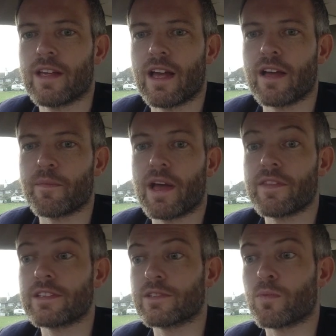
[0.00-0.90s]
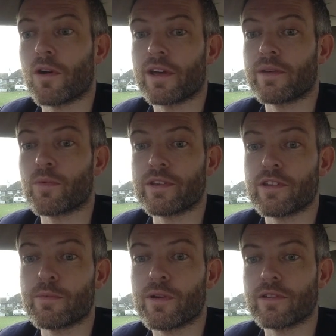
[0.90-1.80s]
And this is why when
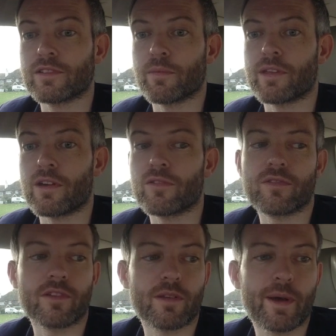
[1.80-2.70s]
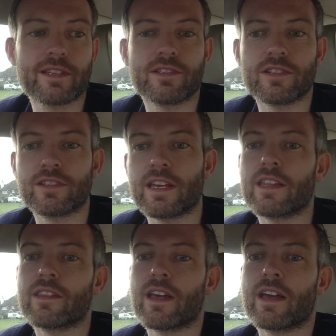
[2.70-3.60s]
you put something on the passenger
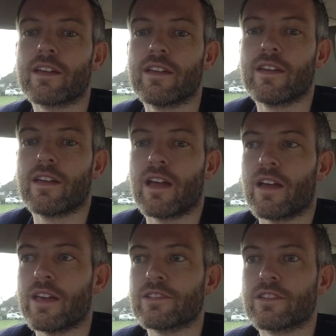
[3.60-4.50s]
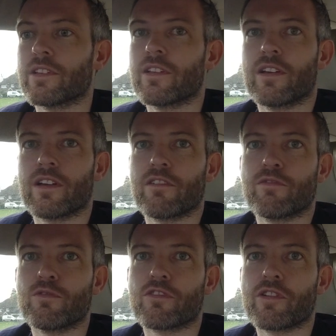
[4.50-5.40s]
seat that isn't a
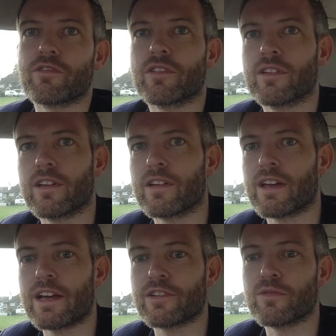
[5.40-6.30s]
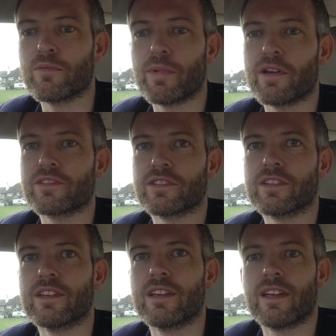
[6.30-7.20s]
full-grown adult
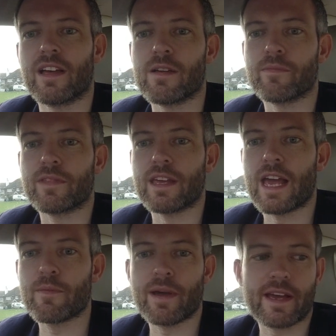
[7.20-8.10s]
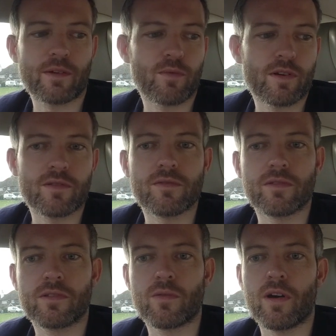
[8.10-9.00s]
person, the airbag
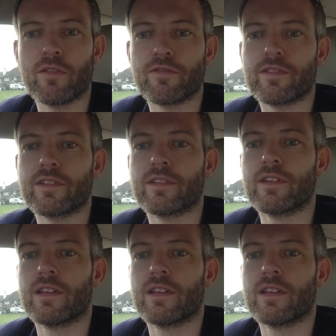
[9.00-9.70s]
will quite often